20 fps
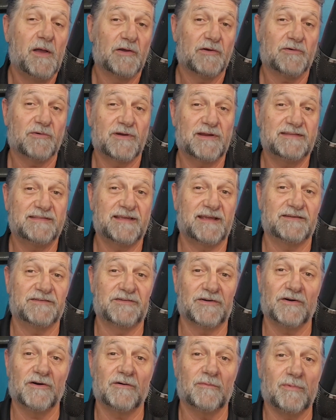create that
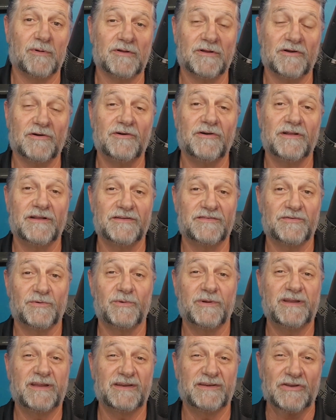durable learning so
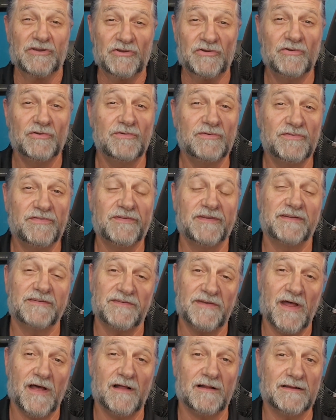we can use
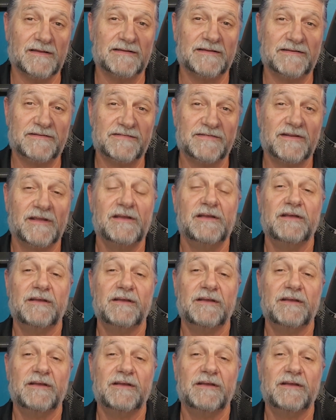this knowledge